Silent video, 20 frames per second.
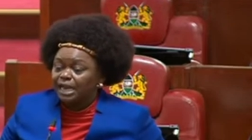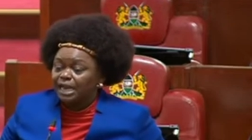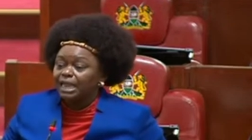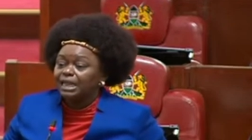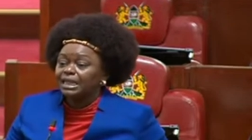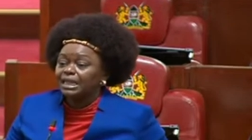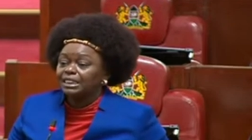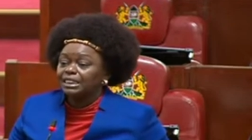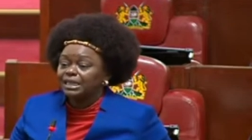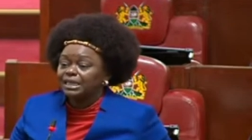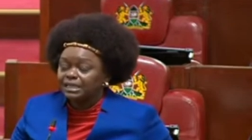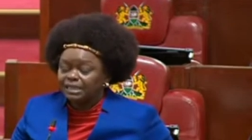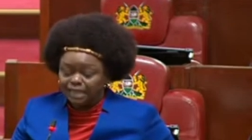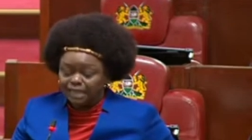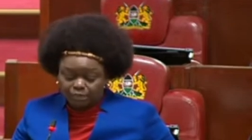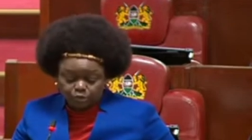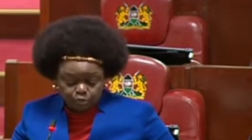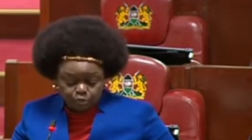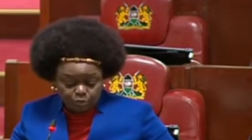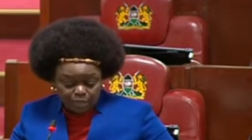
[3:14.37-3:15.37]
Another thing
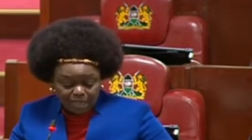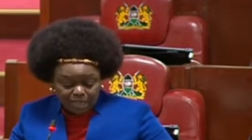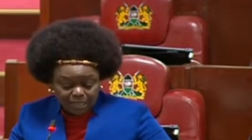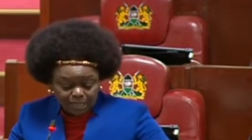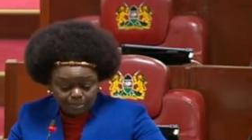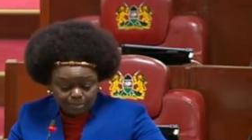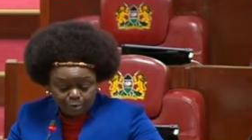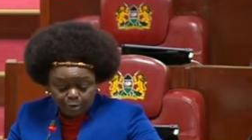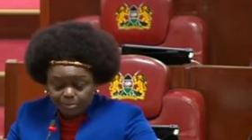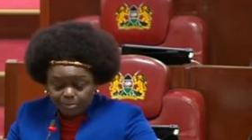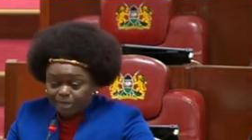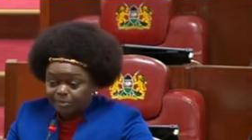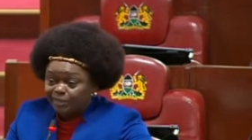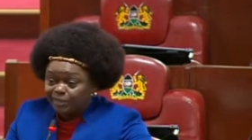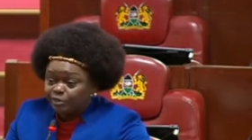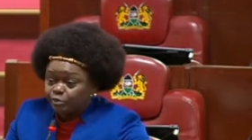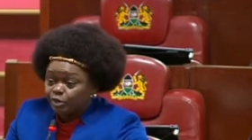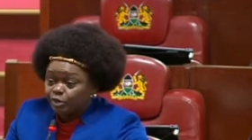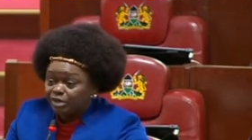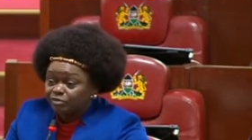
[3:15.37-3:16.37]
that, the other
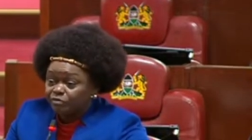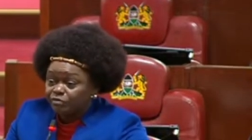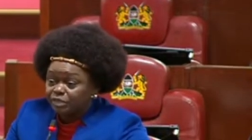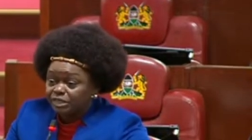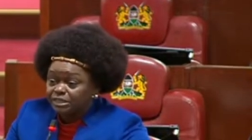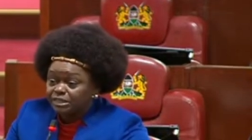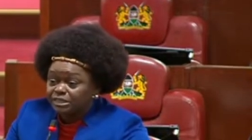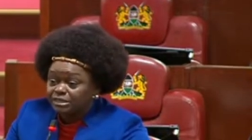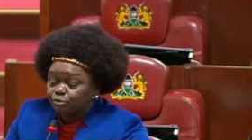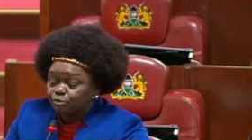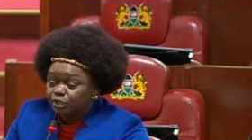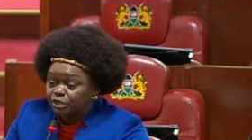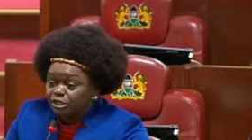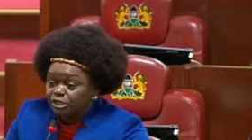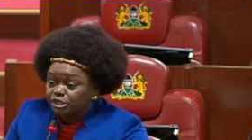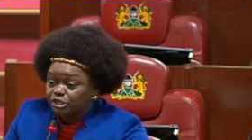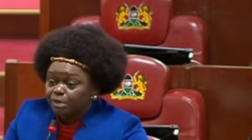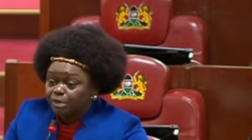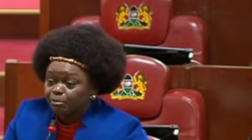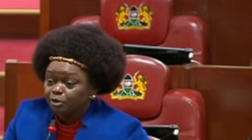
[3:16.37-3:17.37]
problem that we have this
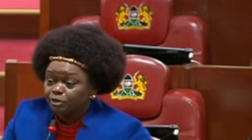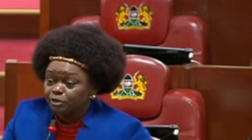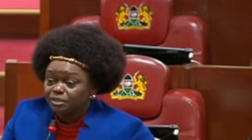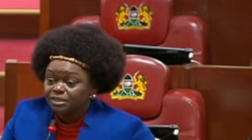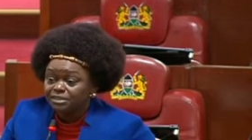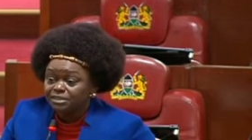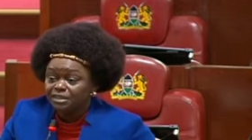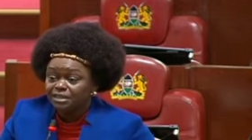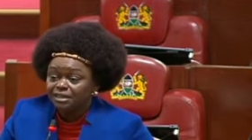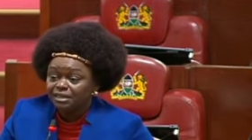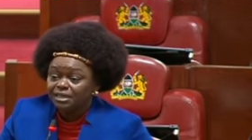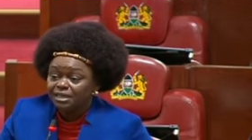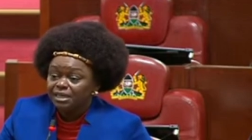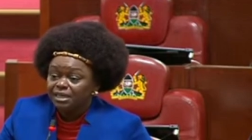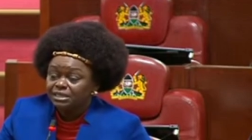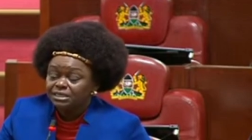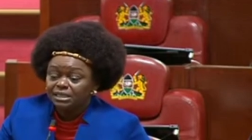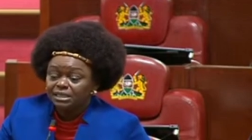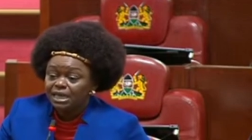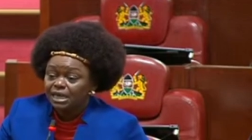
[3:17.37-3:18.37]
with GMOs
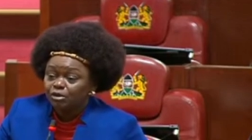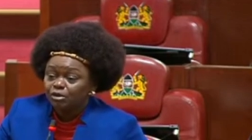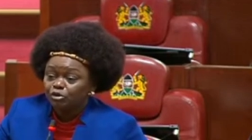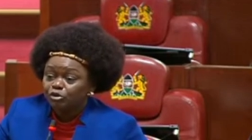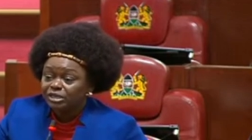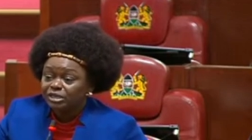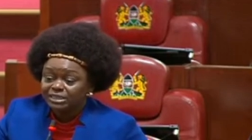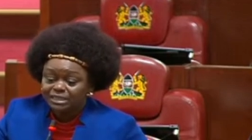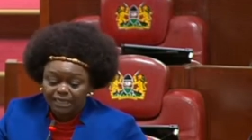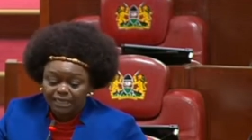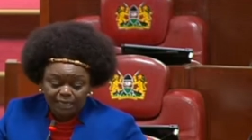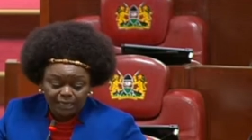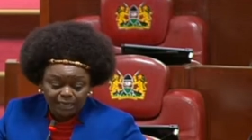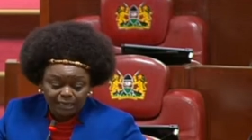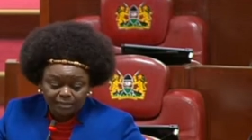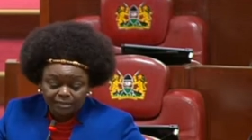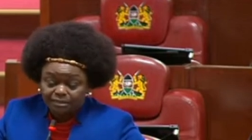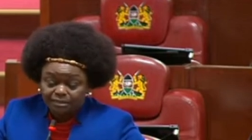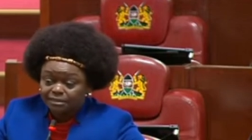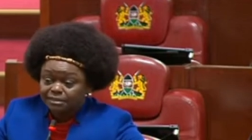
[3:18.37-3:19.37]
is they are not
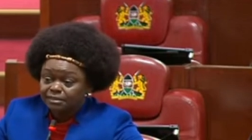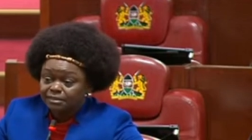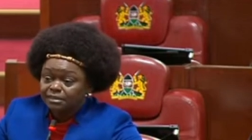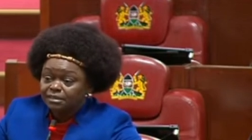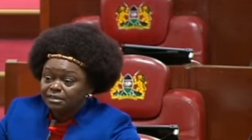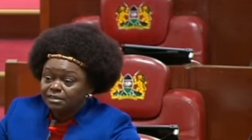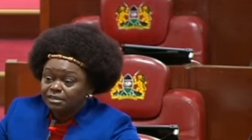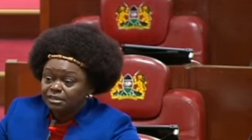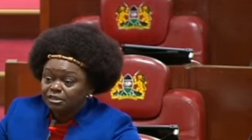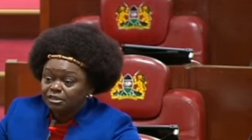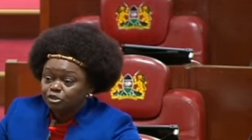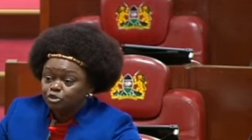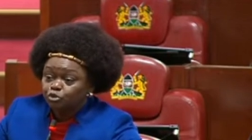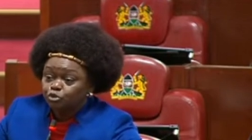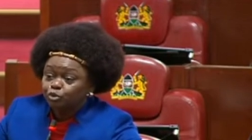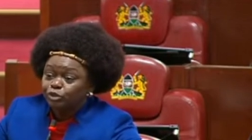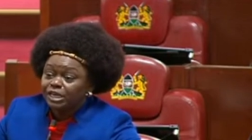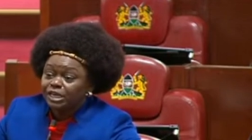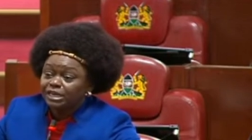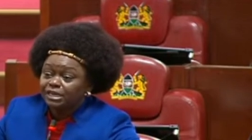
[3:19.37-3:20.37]
resilient
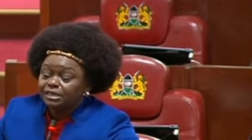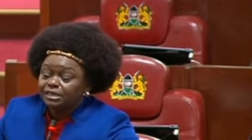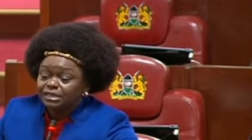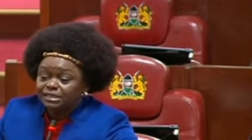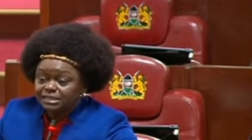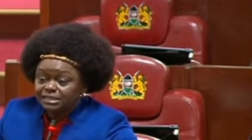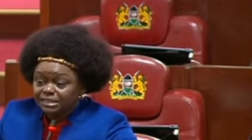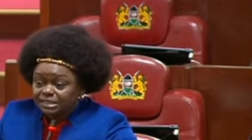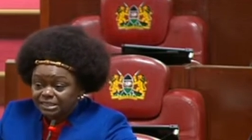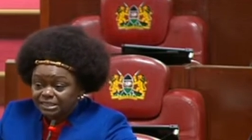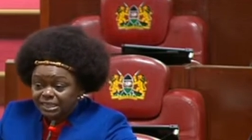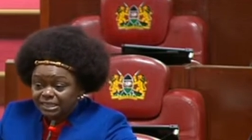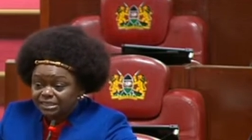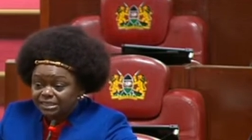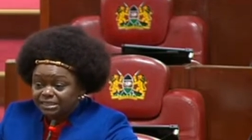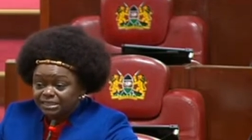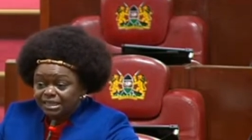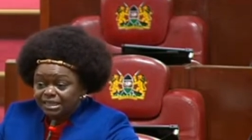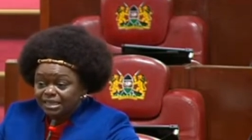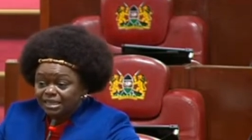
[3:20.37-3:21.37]
to the
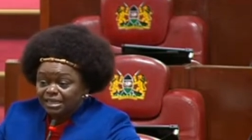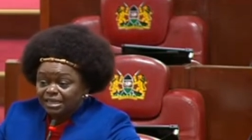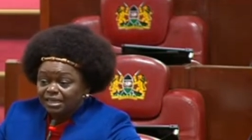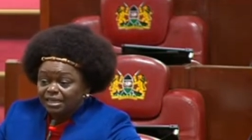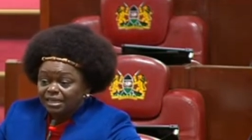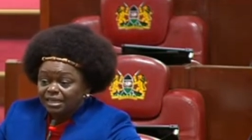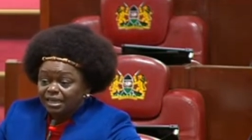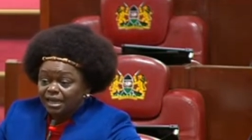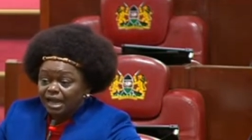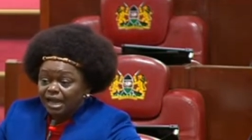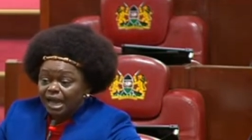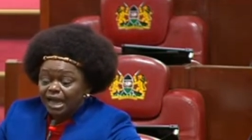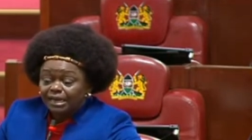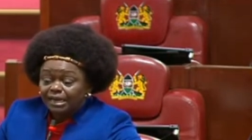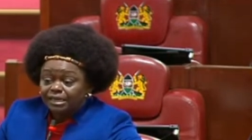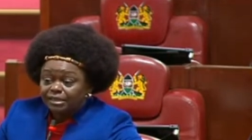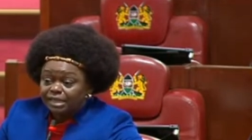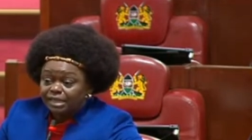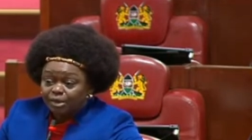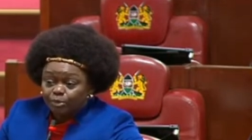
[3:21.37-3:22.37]
diseases
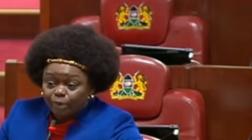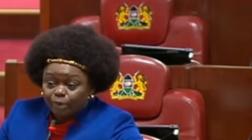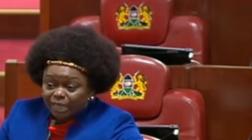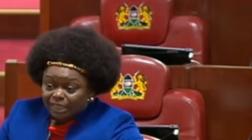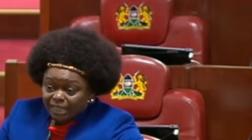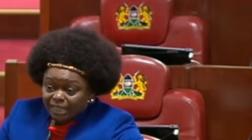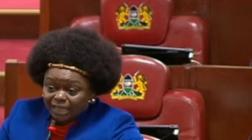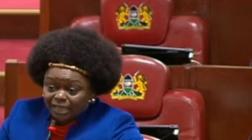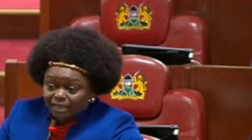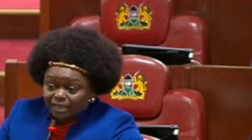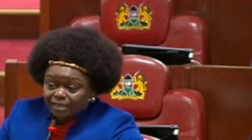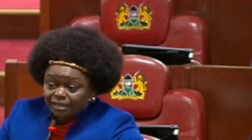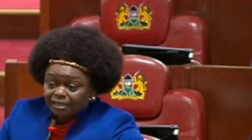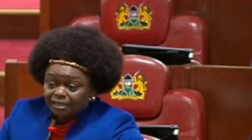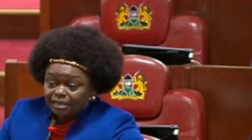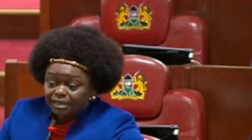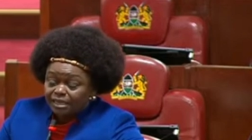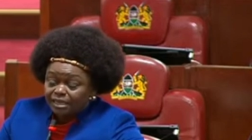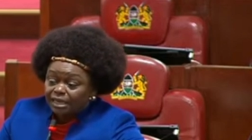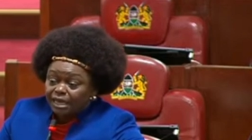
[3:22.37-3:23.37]
and the weather
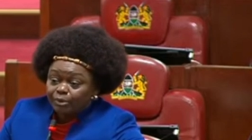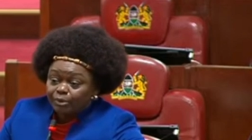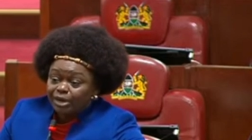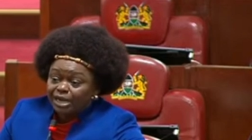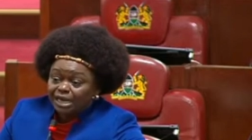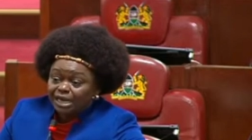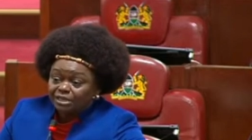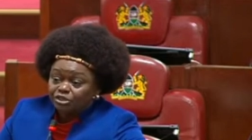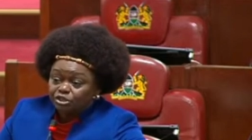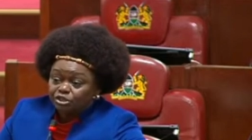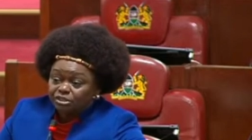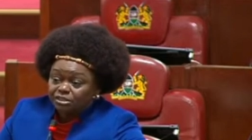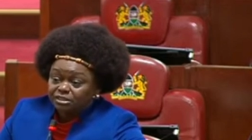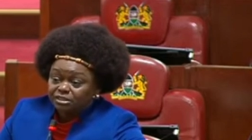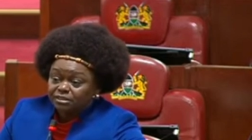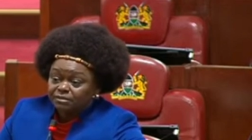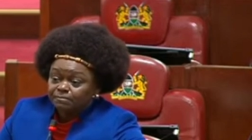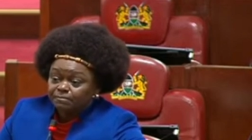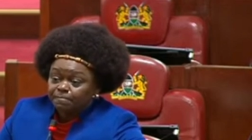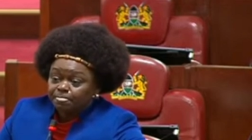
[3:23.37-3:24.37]
in our
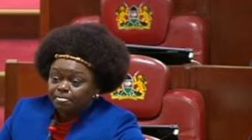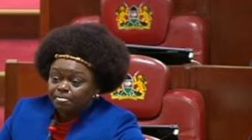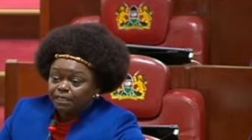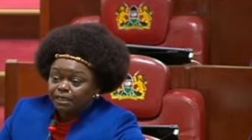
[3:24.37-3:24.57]
countries.